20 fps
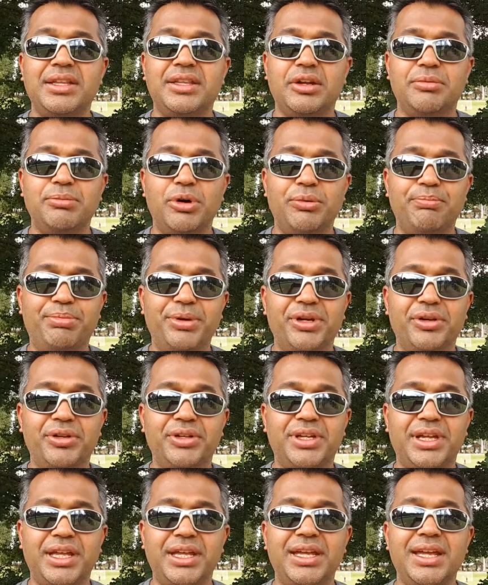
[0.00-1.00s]
their
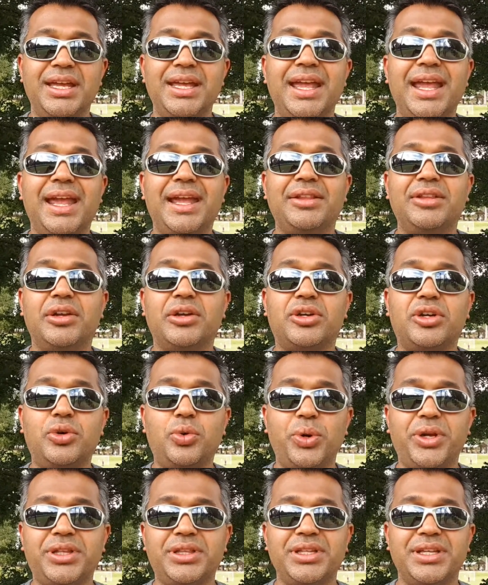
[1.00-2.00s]
mobility, and their
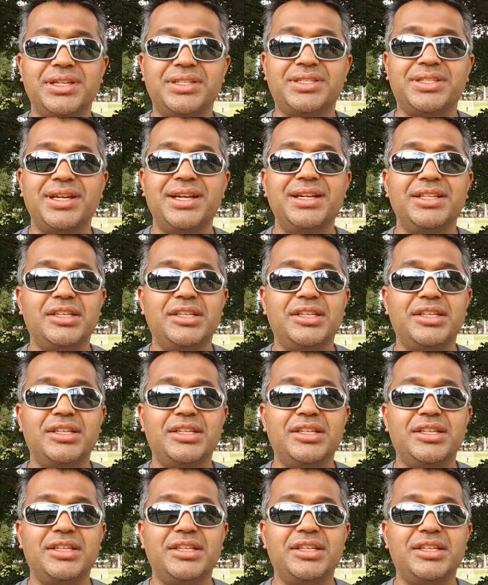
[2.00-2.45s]
quickness